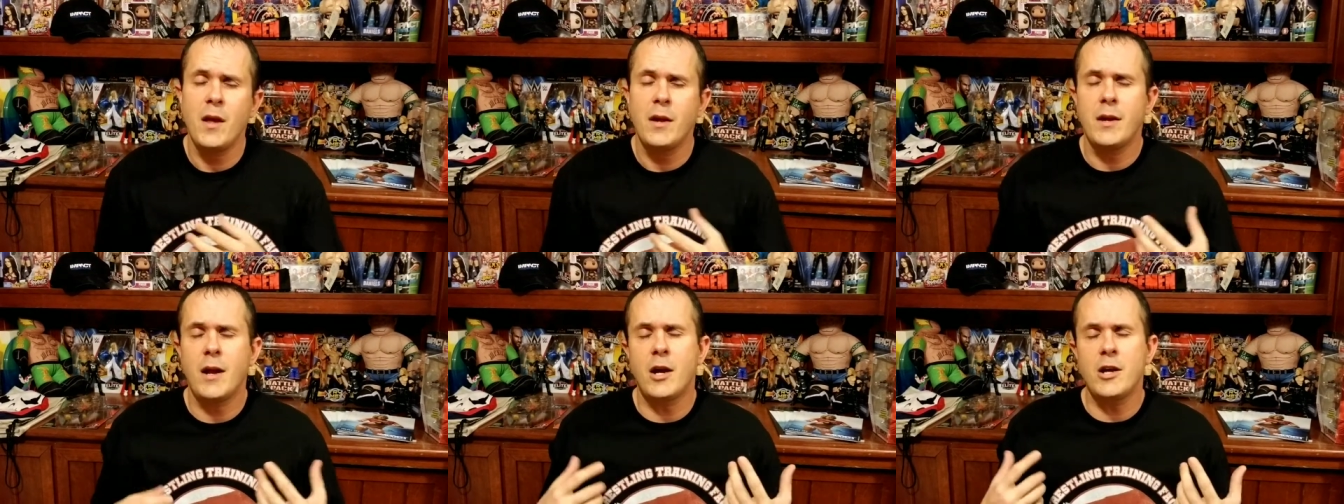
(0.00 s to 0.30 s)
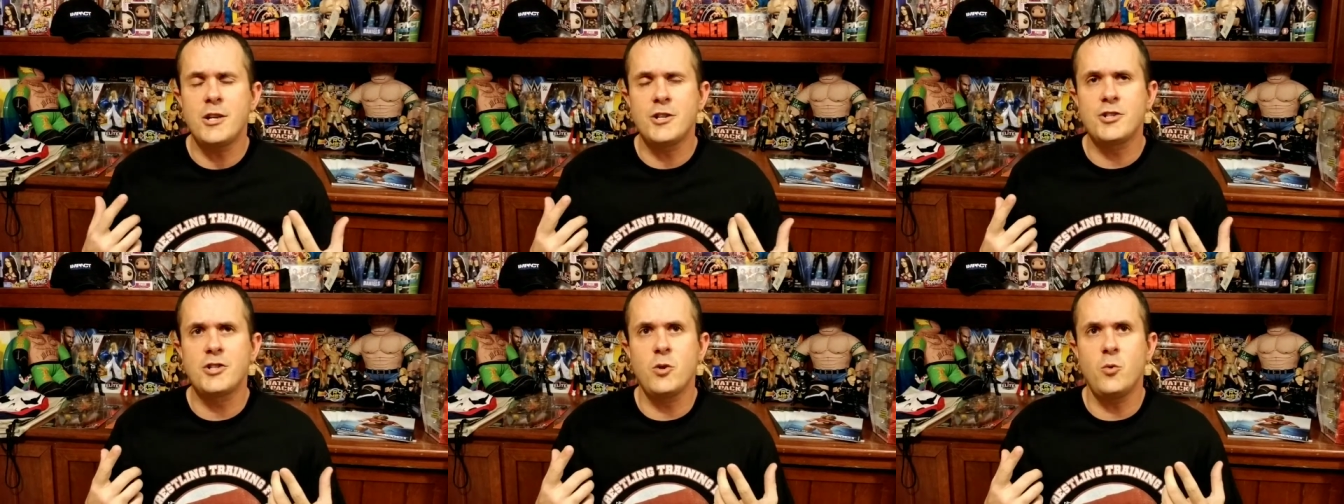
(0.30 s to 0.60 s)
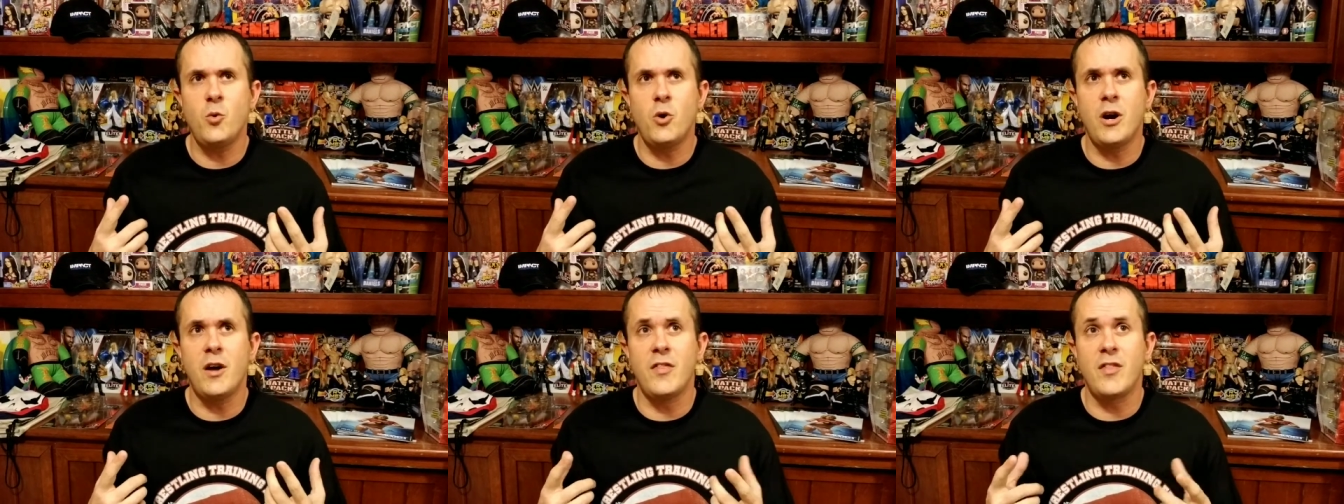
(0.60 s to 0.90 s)
Now, here's the
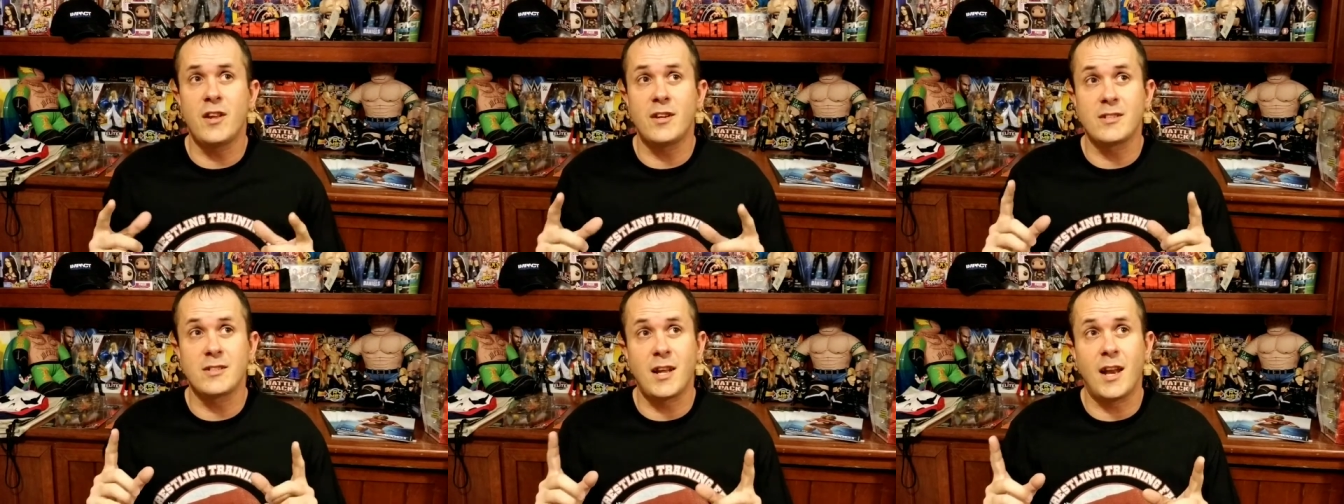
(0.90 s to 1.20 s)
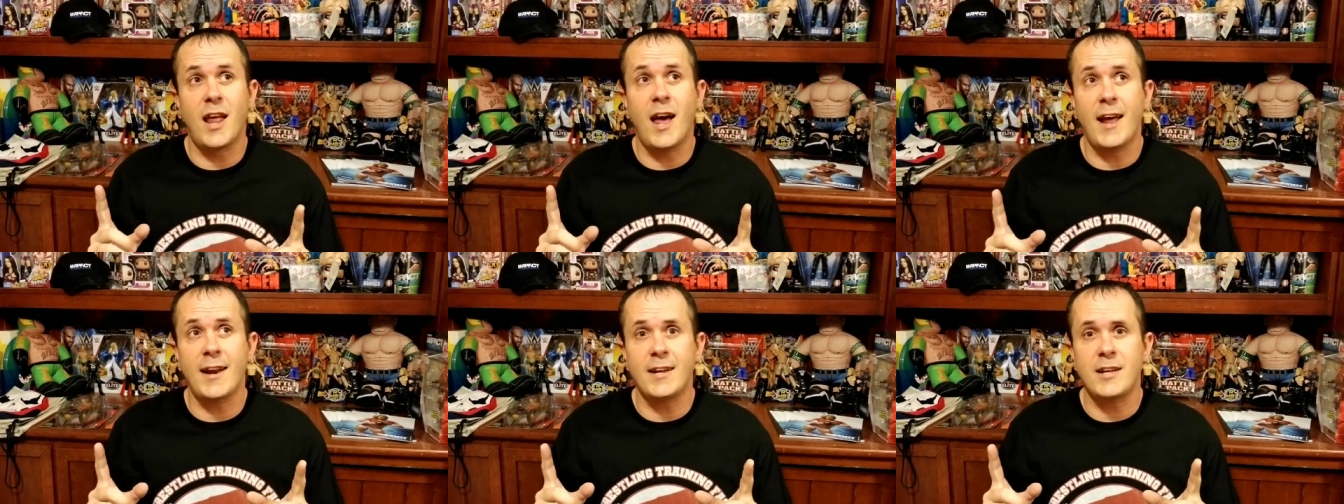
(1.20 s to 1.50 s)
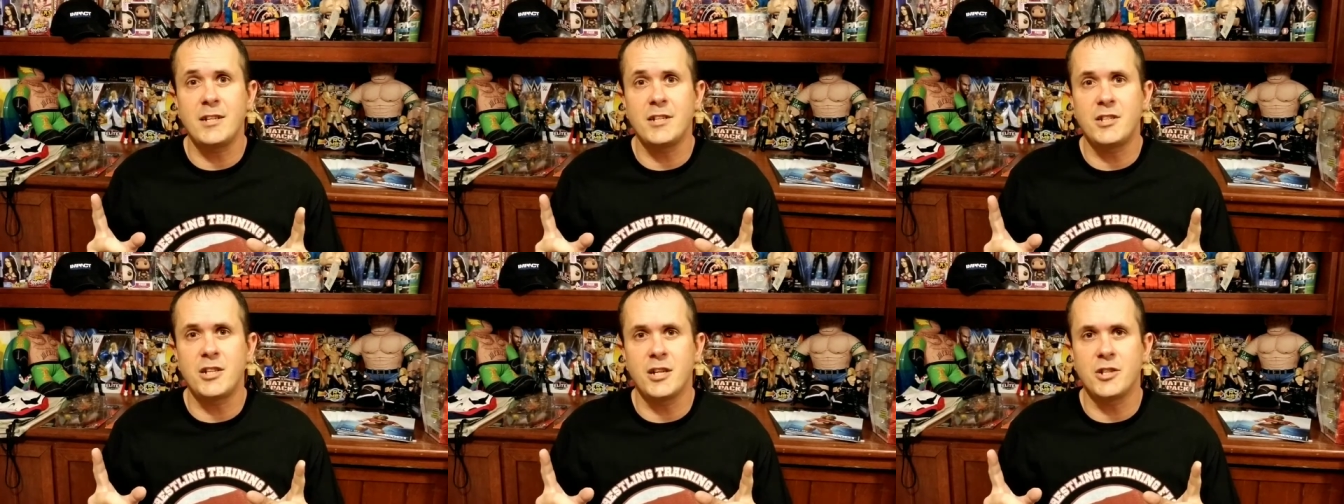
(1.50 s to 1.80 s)
one that is a lot of
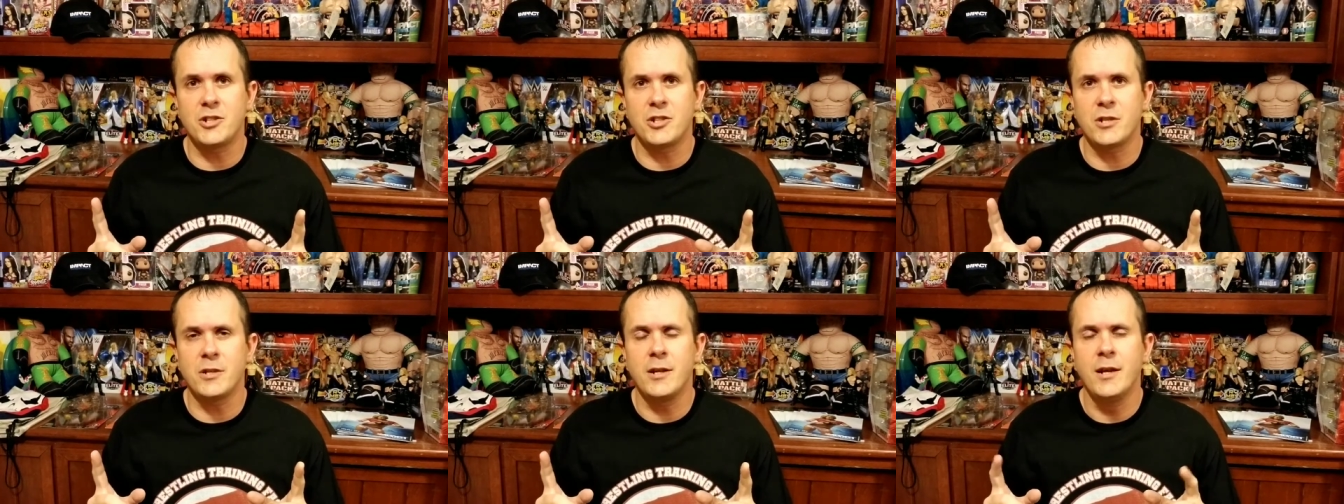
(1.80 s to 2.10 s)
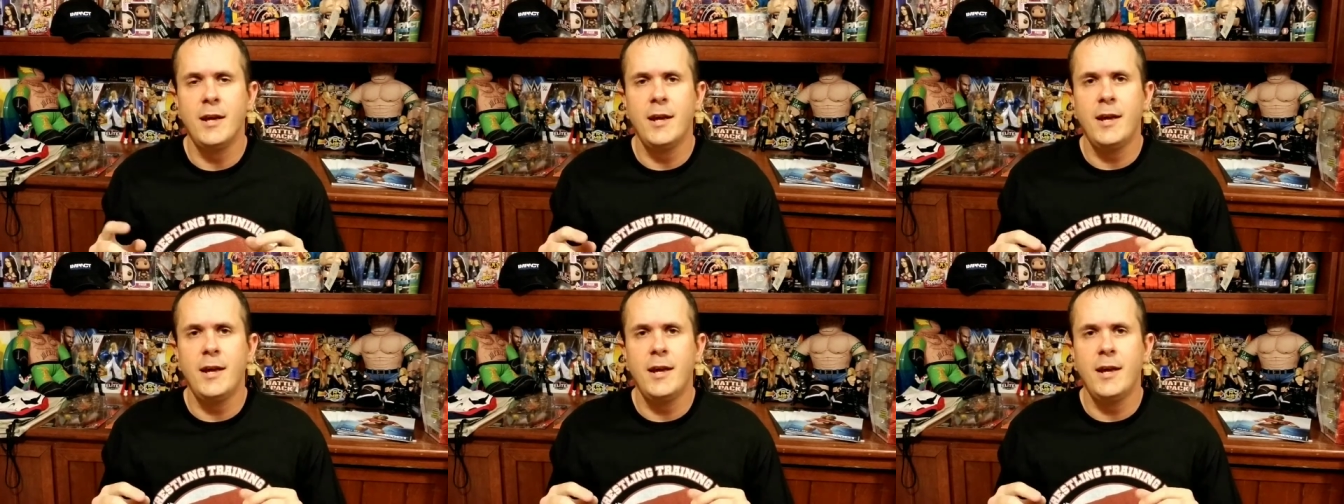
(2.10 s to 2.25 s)
contention,